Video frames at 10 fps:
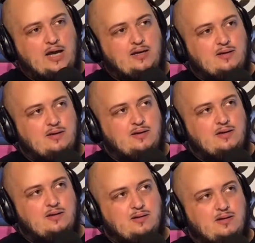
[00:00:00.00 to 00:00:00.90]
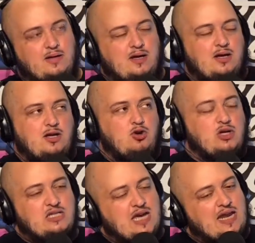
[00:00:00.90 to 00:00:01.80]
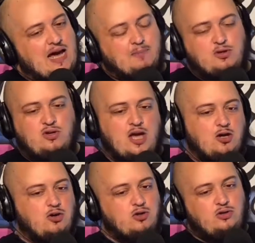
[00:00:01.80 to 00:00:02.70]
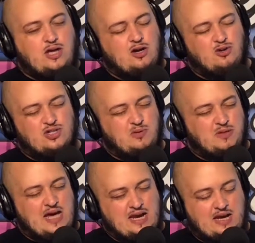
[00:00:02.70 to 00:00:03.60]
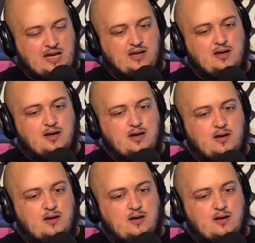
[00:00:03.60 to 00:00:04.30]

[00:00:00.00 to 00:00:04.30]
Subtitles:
But you could say that, but you can't go to sleep with that at night